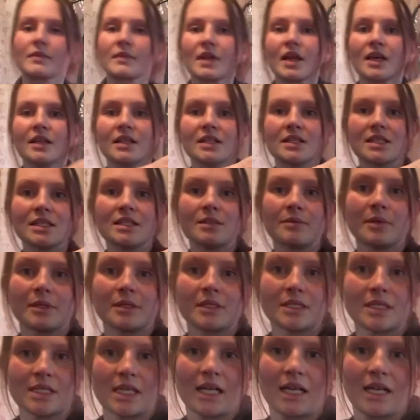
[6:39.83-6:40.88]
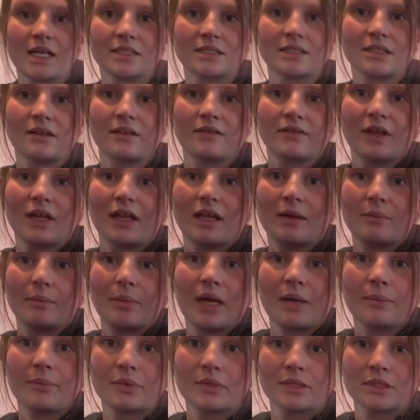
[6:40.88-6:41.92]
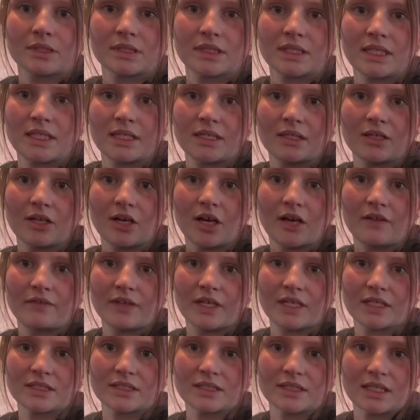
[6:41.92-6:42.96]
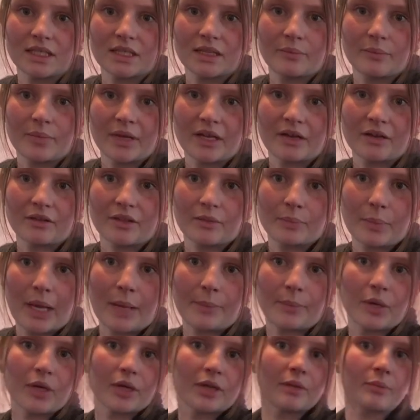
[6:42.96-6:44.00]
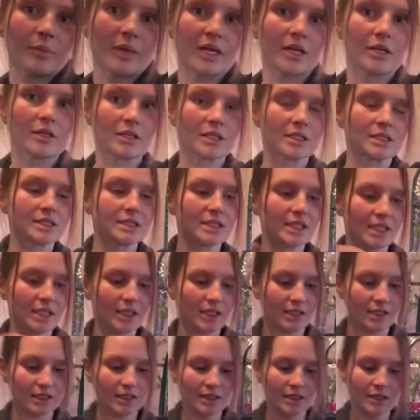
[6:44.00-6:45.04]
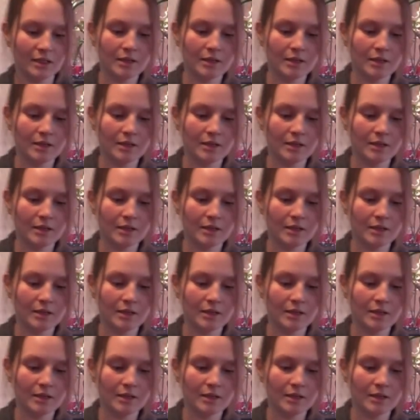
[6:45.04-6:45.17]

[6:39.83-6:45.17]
And this is about the size of a pepper seed. Obviously, the bigger the pepper, the bigger the seed.